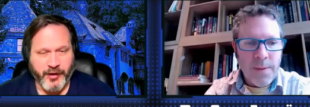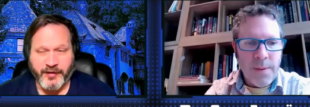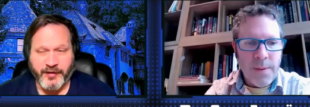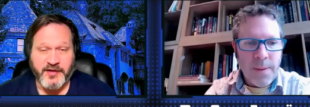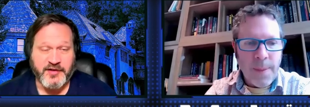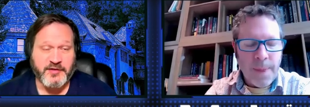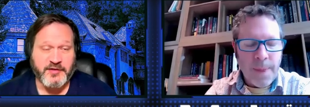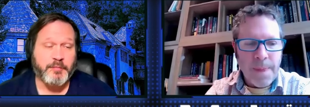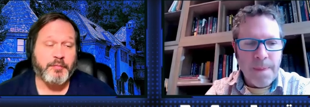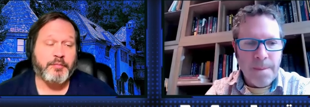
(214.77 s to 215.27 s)
Speaker 1: at
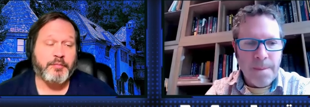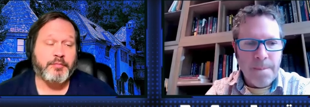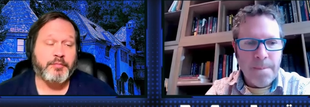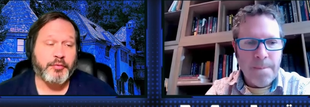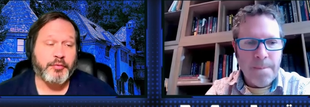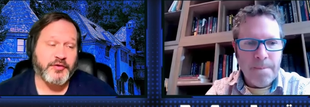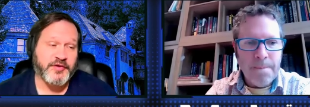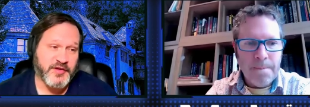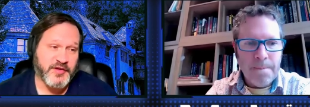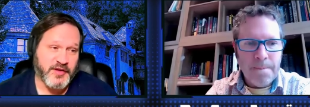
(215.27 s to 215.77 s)
least
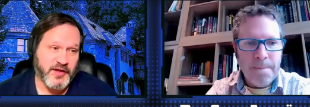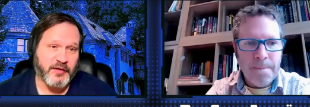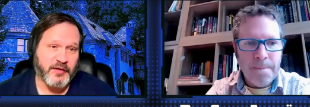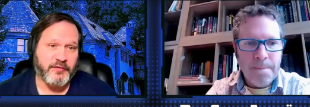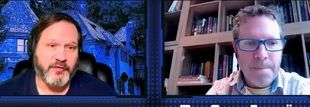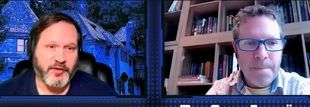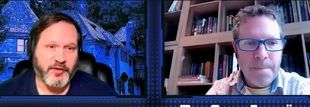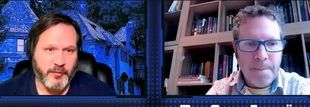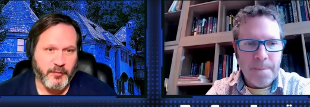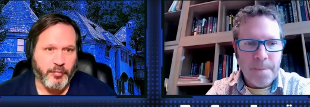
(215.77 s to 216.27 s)

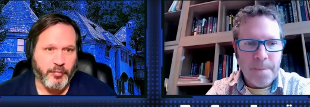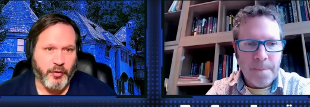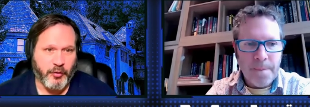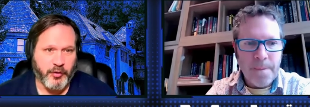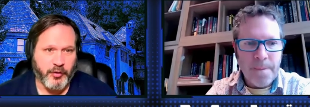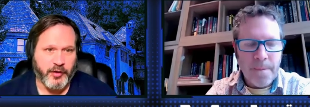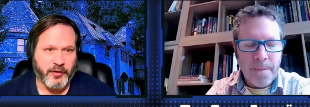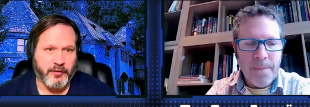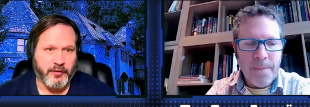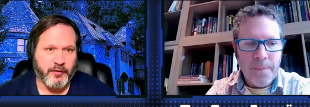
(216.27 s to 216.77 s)
perceived
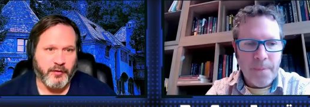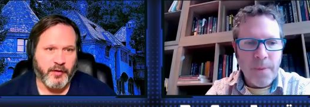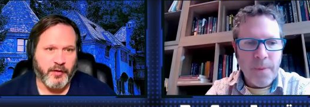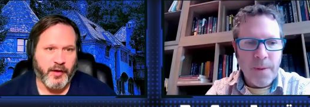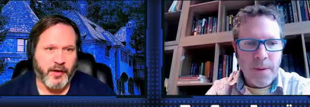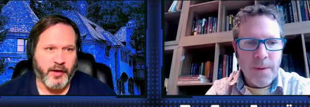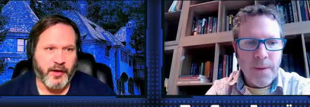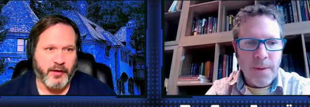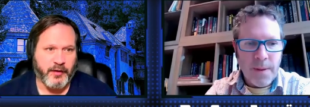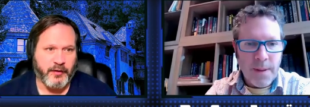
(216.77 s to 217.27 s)
component,
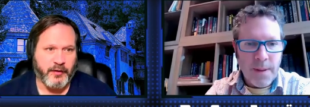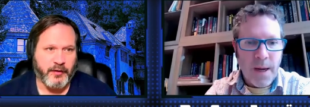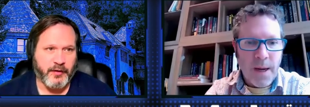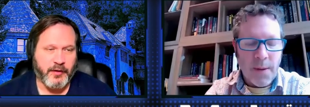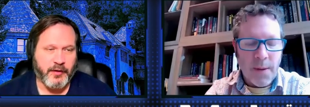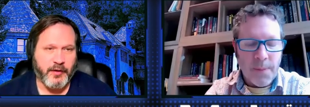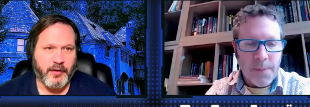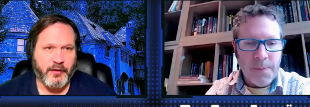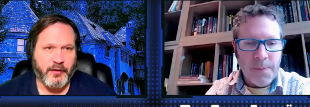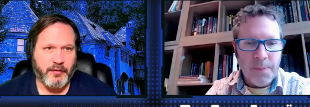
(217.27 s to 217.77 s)
than
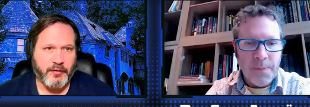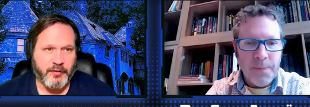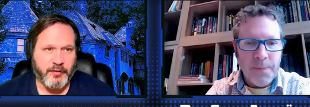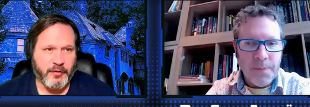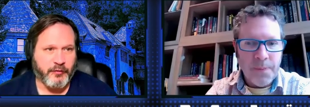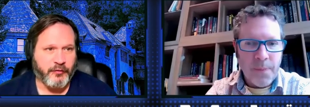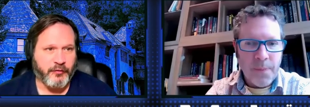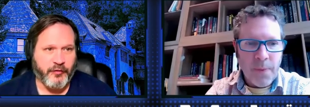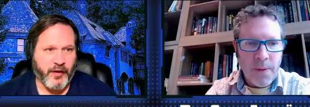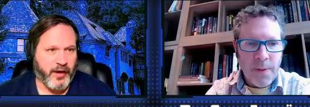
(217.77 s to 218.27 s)

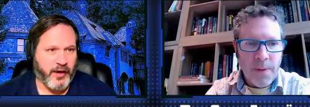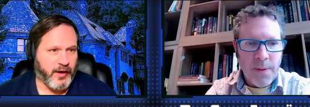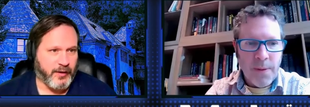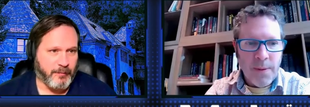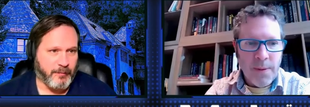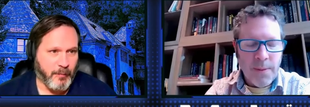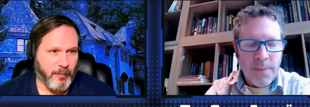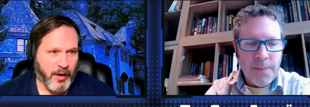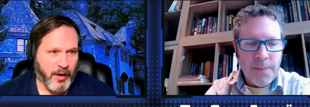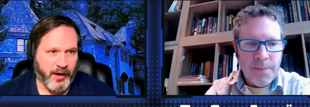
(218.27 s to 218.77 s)
the
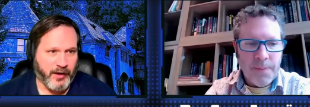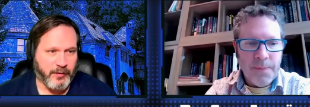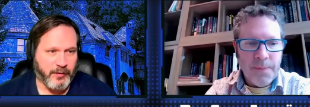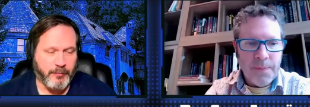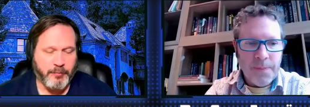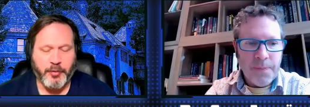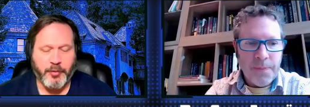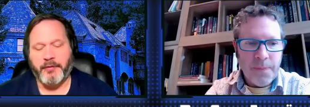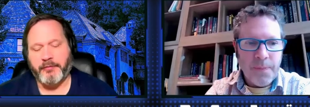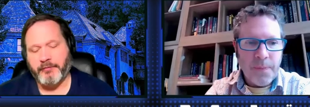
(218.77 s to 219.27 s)
Fae might.
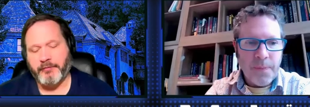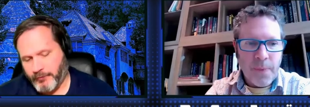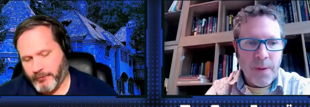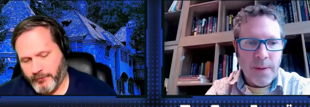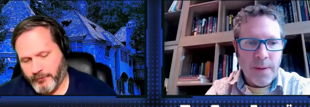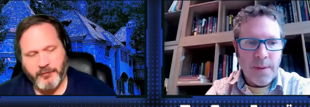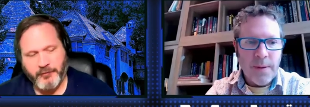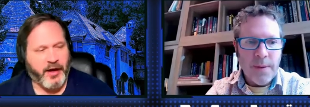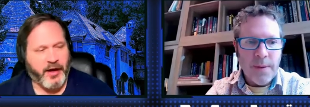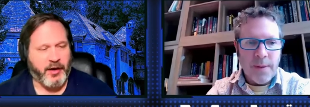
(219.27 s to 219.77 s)
But
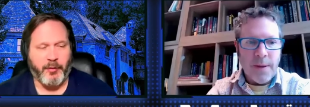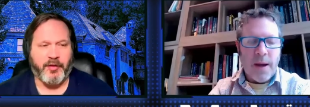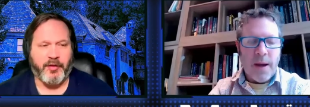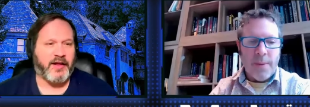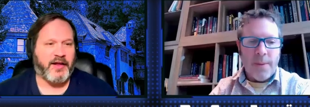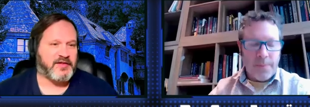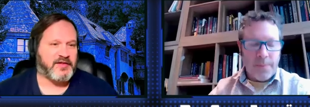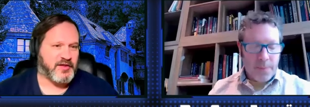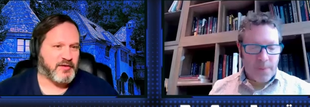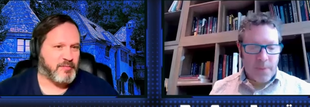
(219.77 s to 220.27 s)
Speaker 2: anyway,
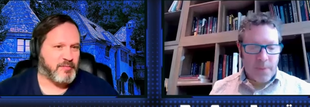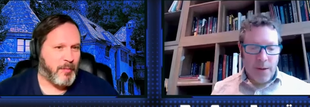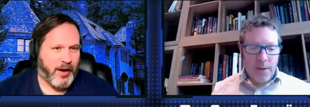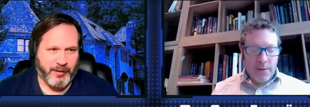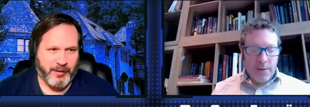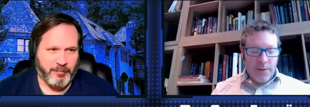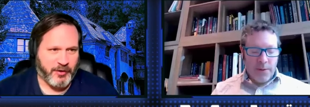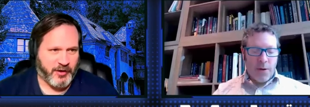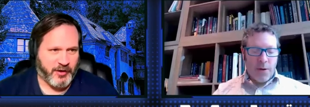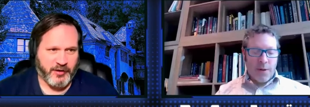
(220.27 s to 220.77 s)
that's just yeah. my
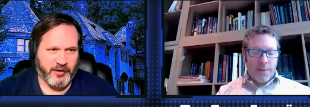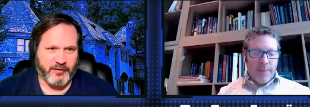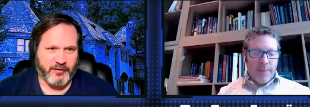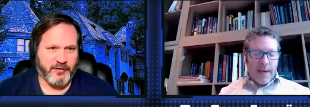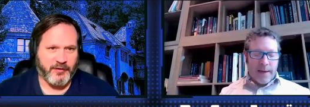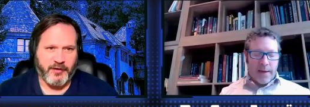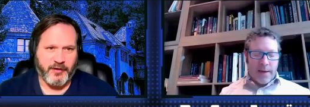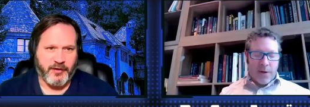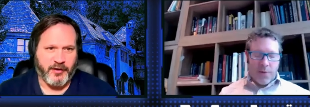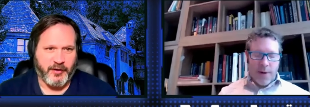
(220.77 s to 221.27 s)
opinion.
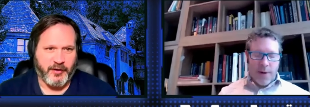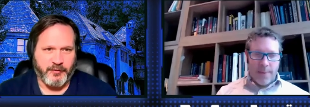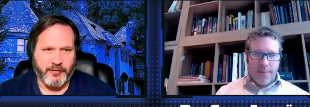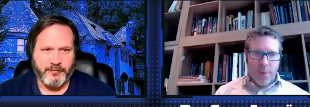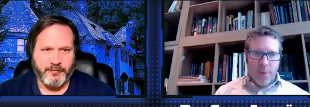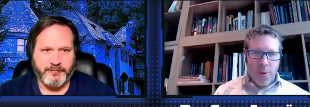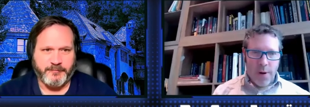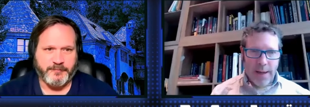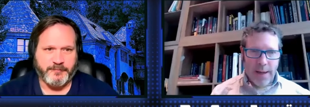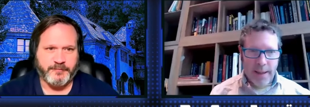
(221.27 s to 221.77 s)
Well, you make you know. a
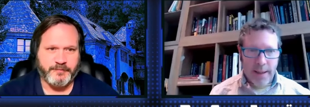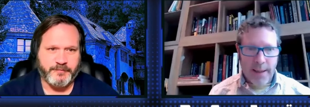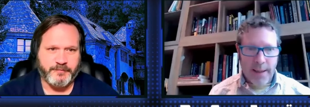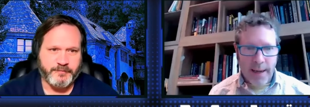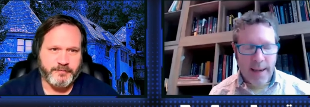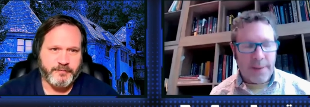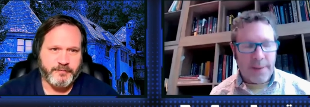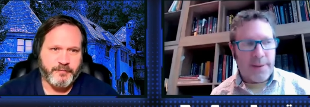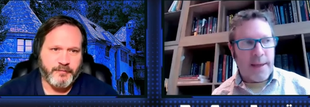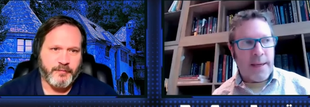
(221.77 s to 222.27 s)
great
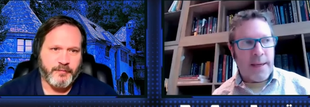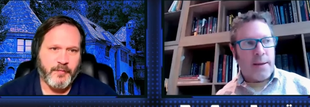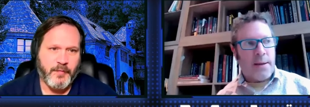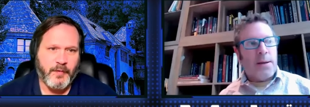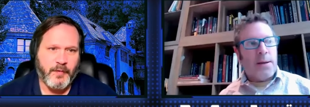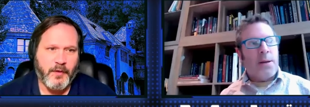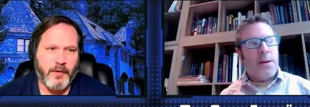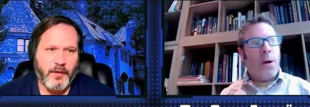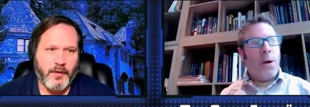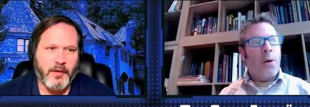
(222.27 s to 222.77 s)
point, and I
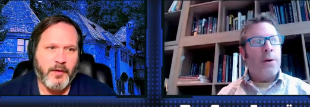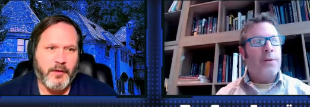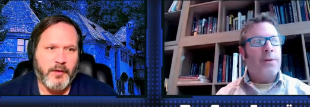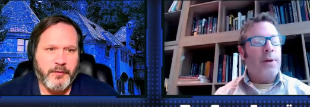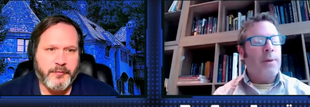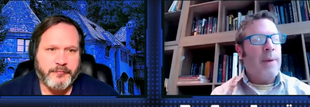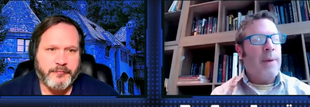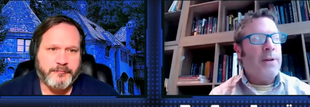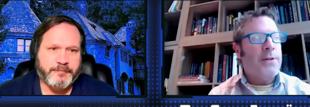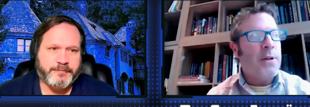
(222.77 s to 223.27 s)
think you know,
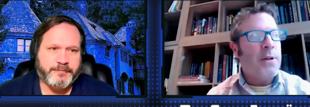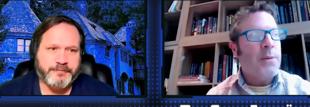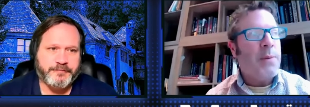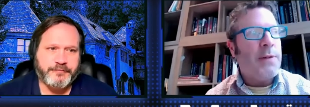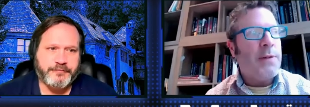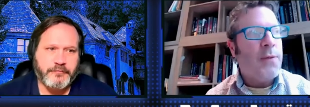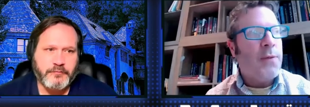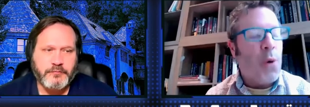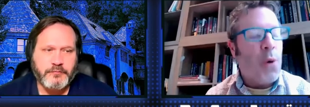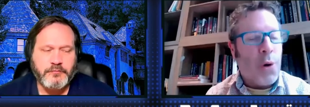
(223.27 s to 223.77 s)
as I
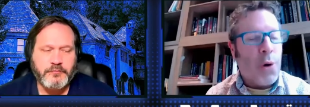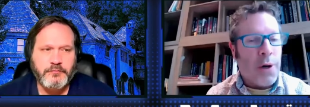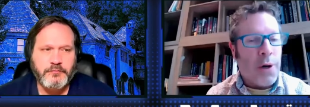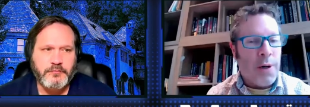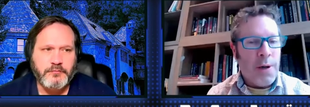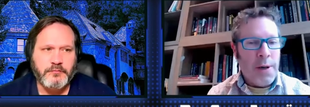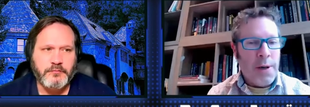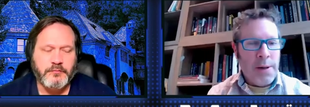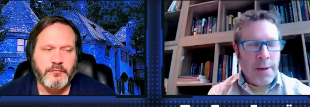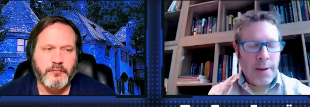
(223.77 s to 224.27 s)
mentioned
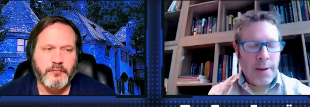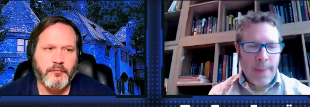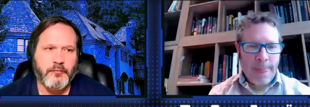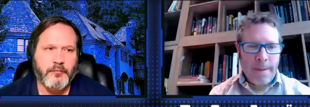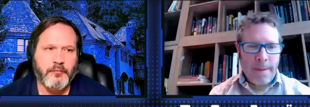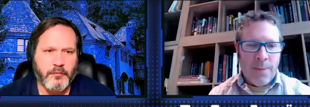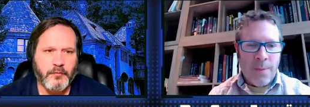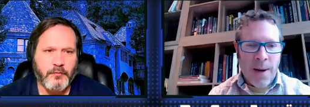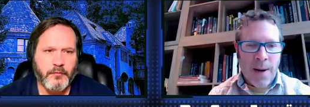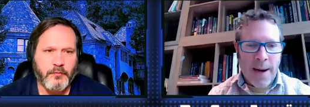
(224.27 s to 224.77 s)
before,
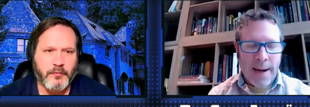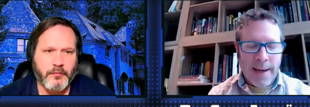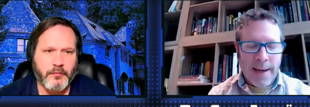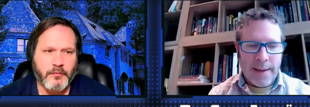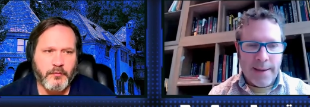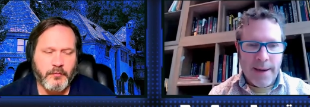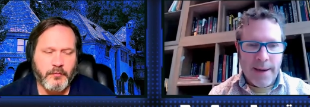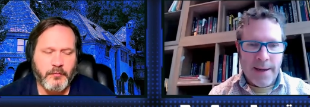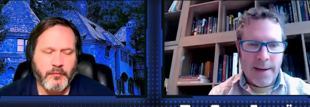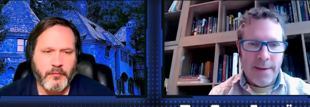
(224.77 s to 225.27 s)

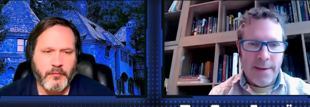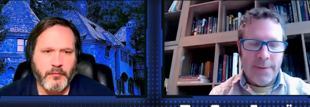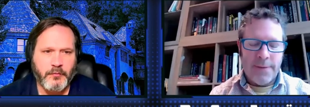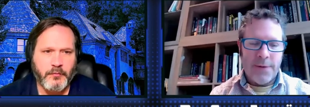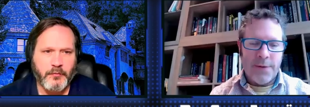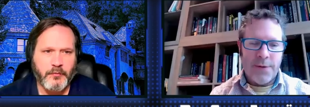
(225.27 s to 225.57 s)
my kind of